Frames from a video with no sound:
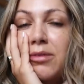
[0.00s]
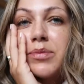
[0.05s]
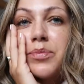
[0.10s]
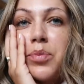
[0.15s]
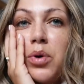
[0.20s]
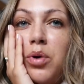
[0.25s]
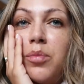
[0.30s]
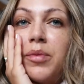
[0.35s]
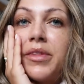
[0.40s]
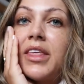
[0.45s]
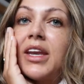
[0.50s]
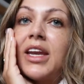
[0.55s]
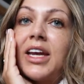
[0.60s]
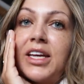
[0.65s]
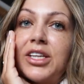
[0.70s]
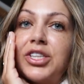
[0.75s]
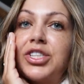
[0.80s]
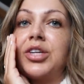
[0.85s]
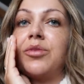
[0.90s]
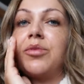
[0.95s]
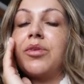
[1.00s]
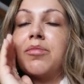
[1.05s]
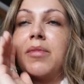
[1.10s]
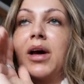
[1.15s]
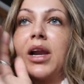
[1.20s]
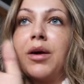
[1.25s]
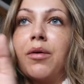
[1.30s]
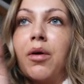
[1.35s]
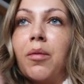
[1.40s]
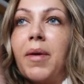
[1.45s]
I was born with an issue with
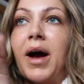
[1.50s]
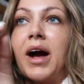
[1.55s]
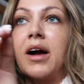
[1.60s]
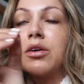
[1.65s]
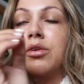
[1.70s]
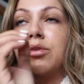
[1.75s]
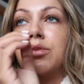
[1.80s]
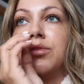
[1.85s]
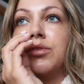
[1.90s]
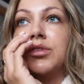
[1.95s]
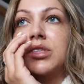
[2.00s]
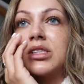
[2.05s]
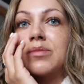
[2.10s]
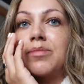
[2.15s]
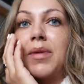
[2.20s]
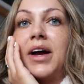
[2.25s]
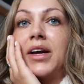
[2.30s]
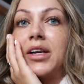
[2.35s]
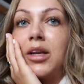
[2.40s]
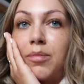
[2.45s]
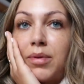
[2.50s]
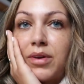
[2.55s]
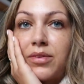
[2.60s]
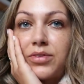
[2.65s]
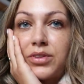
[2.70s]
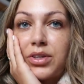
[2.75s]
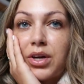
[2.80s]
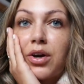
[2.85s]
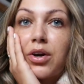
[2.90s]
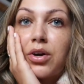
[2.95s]
my lower back called spina
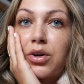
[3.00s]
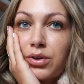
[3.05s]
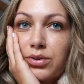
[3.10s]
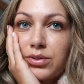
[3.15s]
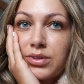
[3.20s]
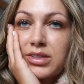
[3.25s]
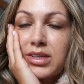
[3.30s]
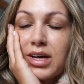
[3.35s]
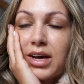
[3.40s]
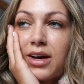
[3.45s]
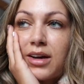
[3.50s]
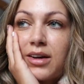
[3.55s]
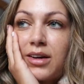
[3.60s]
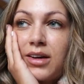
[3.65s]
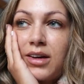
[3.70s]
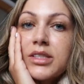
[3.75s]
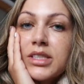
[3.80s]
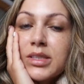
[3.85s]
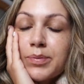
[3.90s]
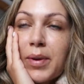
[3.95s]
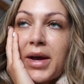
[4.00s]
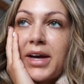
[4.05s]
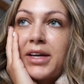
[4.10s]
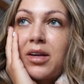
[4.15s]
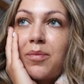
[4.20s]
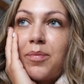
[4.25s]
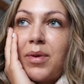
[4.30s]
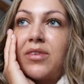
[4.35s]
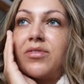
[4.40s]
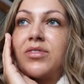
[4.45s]
bifida occulta.
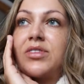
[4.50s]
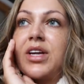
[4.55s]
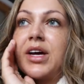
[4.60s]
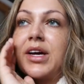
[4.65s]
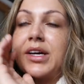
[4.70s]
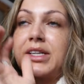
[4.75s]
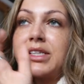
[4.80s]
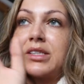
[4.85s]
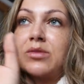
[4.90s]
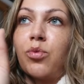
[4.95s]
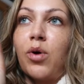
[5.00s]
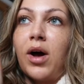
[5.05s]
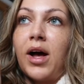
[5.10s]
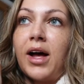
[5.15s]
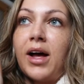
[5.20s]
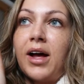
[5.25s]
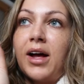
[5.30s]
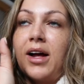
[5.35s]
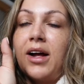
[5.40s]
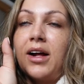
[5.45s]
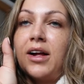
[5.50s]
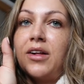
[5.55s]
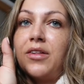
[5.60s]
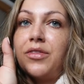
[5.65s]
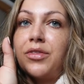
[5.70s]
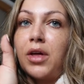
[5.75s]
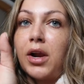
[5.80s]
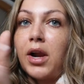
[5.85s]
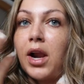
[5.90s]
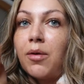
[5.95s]
Spina bifida is where
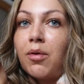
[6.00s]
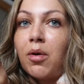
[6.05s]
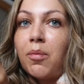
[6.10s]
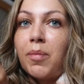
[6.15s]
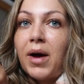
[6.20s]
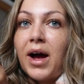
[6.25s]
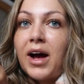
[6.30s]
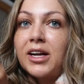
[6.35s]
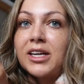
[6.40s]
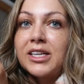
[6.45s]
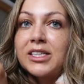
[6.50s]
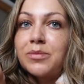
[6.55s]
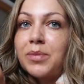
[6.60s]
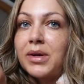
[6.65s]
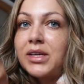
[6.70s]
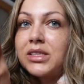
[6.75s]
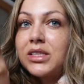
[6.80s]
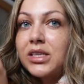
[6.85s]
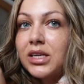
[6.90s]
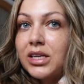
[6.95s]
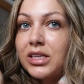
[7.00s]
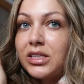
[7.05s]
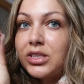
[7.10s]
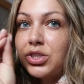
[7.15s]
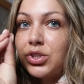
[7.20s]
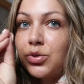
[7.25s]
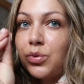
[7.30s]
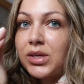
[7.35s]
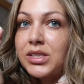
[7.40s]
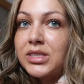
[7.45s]
the lower back is basically
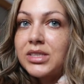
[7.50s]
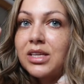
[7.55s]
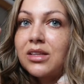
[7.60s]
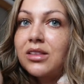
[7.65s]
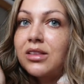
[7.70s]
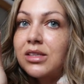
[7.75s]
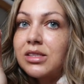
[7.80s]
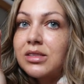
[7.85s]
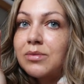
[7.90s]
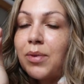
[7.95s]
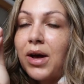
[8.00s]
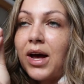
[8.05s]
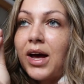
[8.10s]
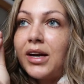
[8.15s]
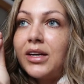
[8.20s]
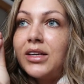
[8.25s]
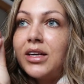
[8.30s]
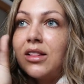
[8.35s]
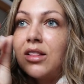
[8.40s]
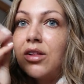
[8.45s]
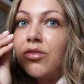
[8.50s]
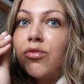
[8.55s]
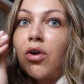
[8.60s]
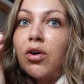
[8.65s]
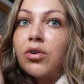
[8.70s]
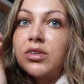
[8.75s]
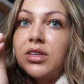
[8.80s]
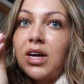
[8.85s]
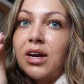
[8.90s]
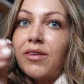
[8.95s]
twisted, the spine, in the
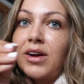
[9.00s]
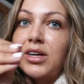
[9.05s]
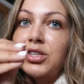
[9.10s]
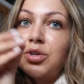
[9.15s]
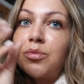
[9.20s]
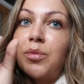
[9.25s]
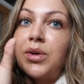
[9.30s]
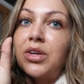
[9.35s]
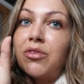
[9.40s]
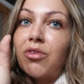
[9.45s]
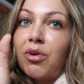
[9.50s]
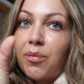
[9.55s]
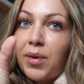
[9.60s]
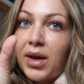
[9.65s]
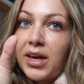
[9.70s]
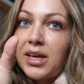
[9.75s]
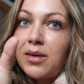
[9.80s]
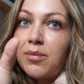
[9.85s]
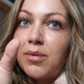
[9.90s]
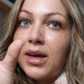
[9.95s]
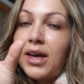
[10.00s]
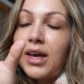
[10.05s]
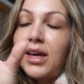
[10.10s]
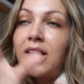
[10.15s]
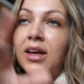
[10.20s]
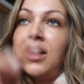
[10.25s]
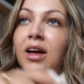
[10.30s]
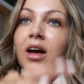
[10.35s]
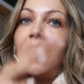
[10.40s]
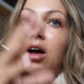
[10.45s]
wrong direction when you're a baby.